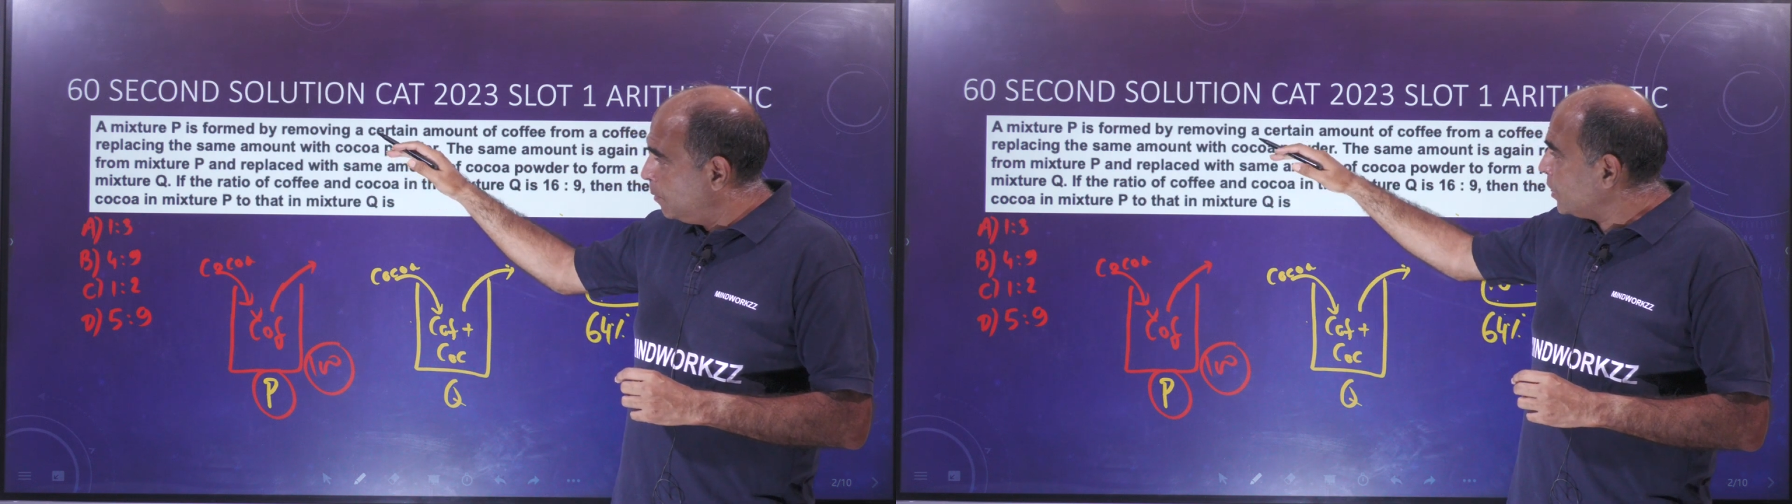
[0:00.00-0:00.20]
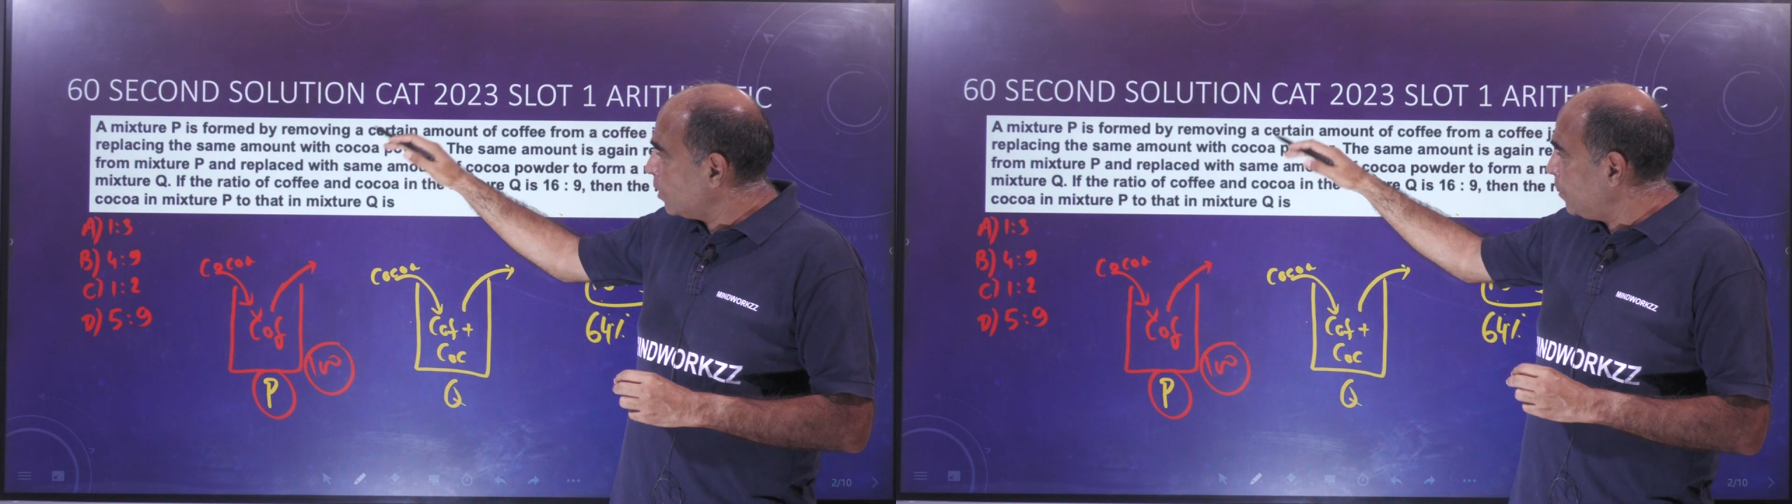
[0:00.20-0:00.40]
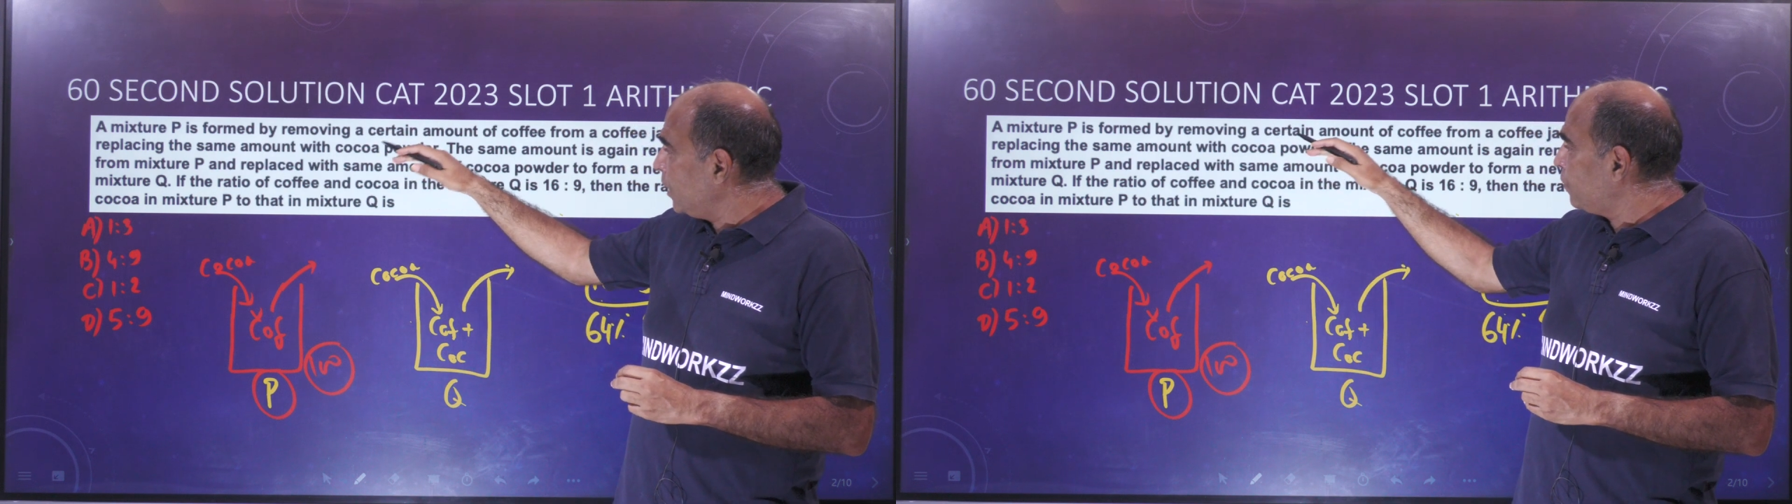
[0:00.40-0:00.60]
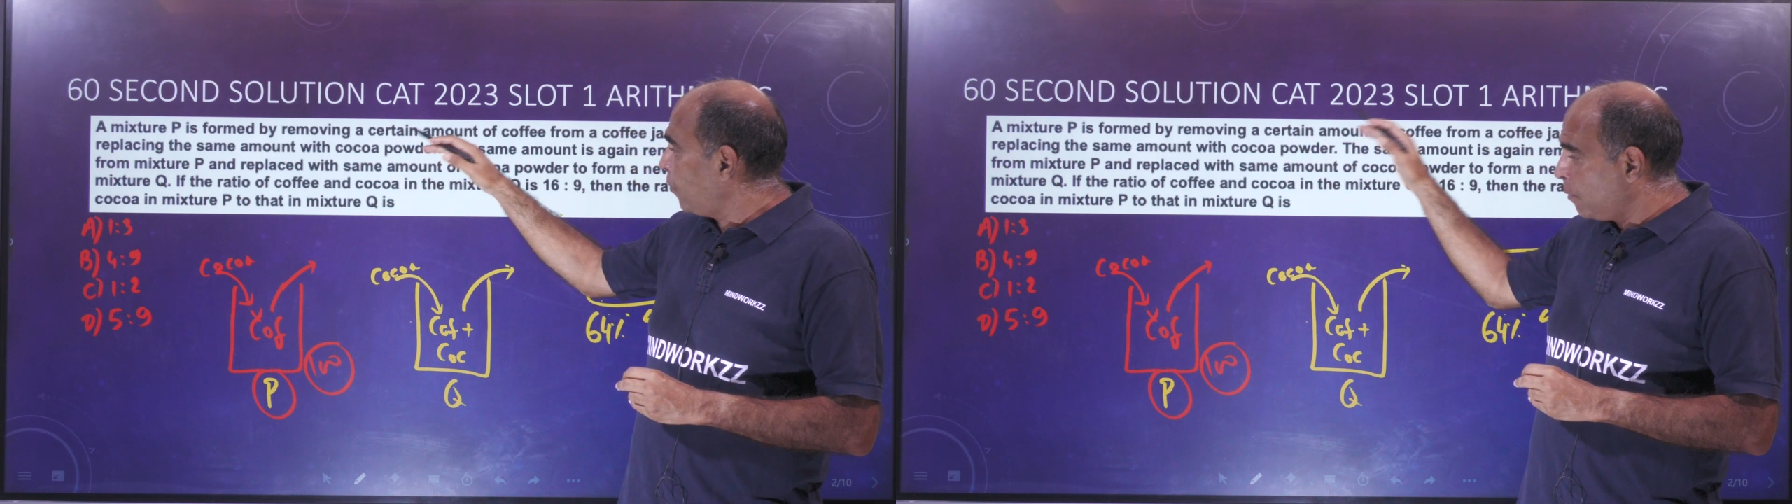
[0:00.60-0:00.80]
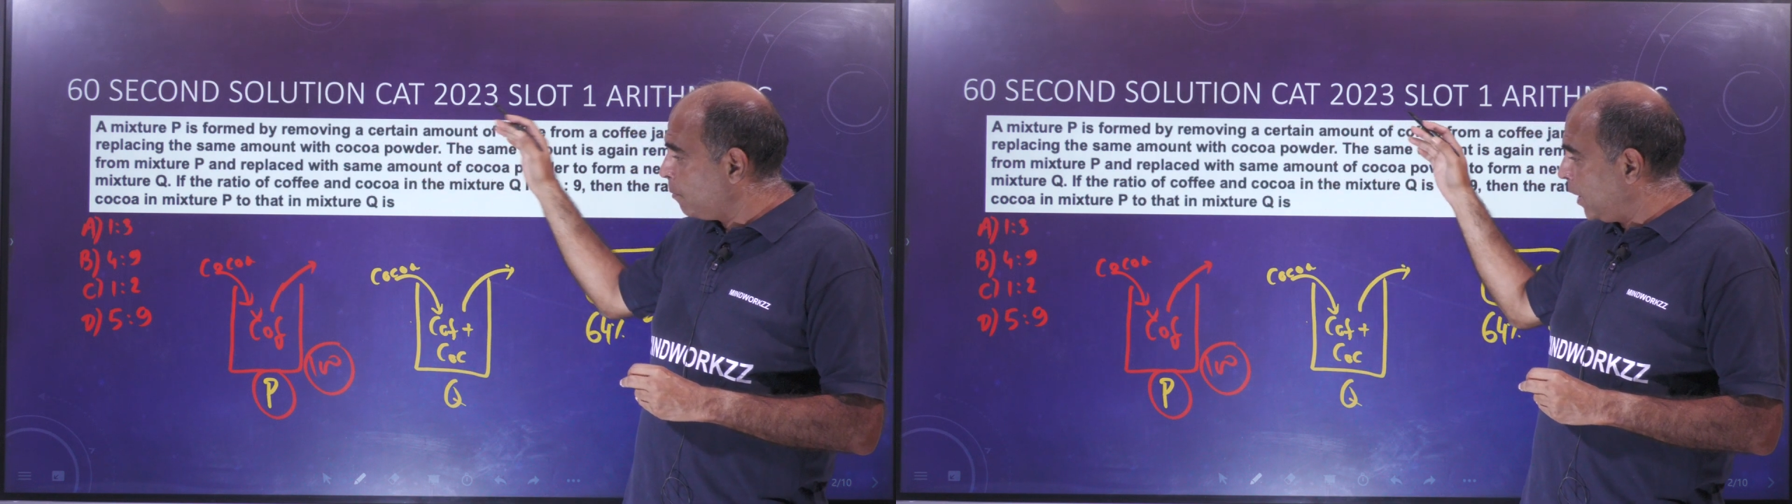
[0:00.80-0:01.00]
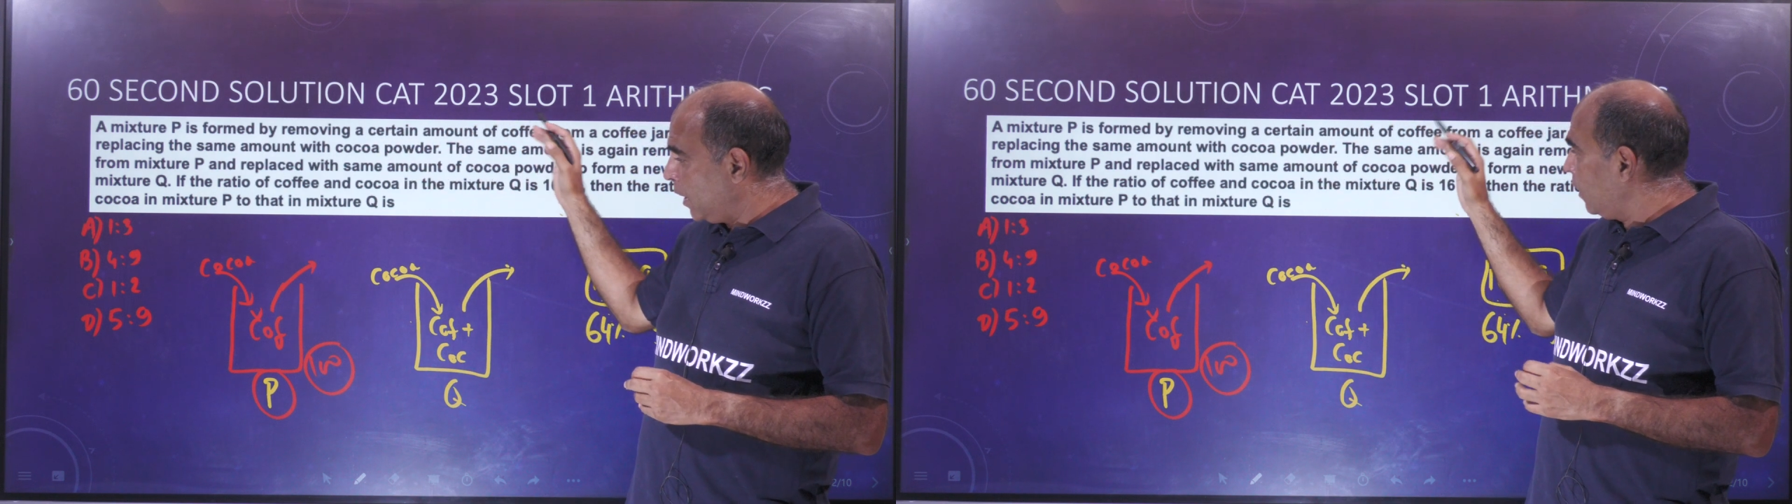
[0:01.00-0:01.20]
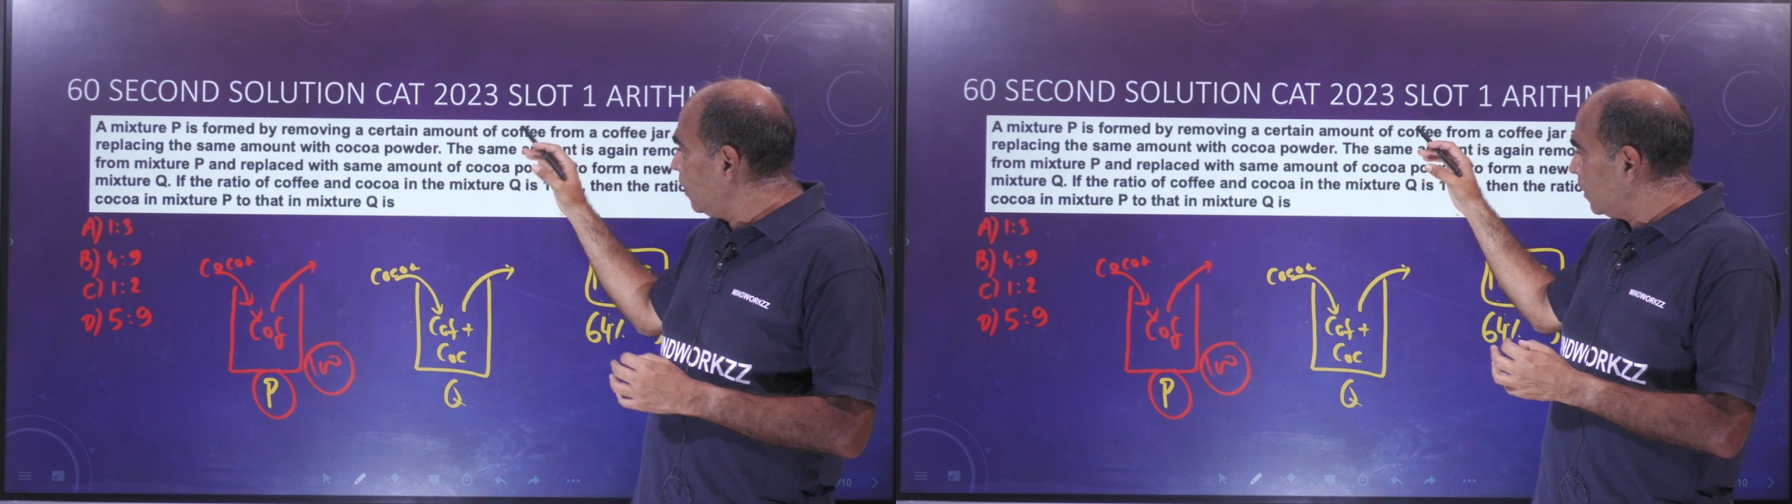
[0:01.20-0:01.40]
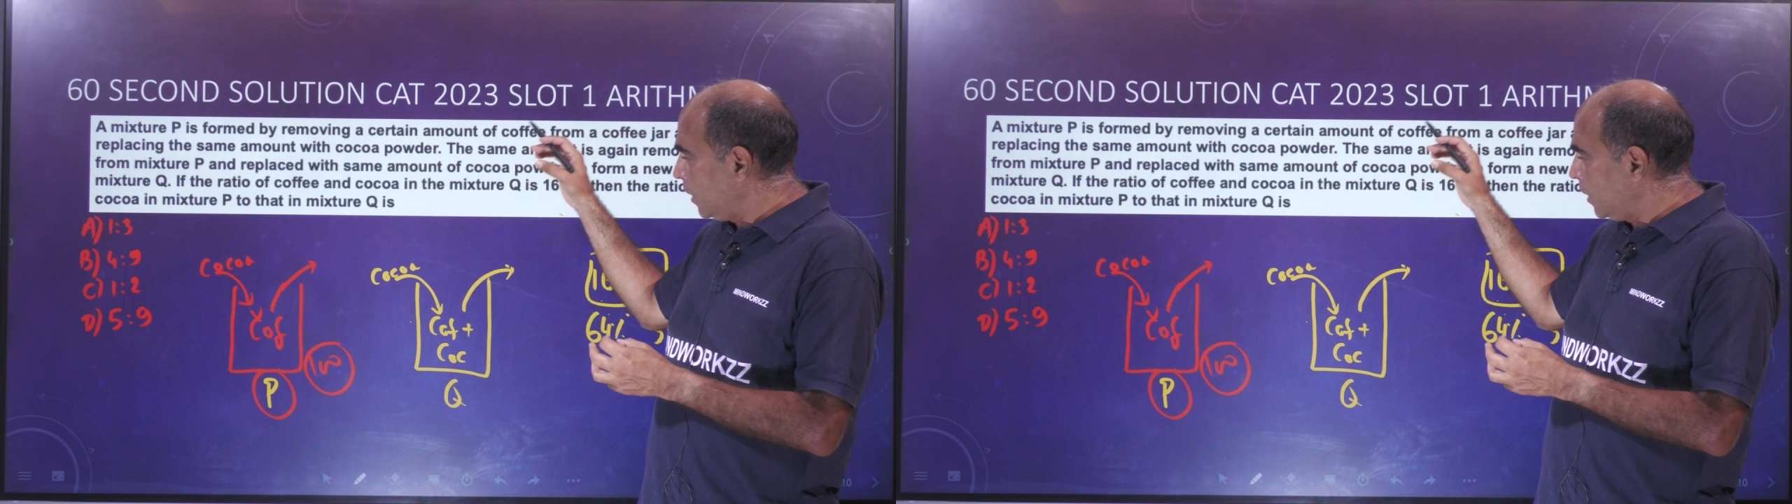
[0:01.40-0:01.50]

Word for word: Mixture P is formed by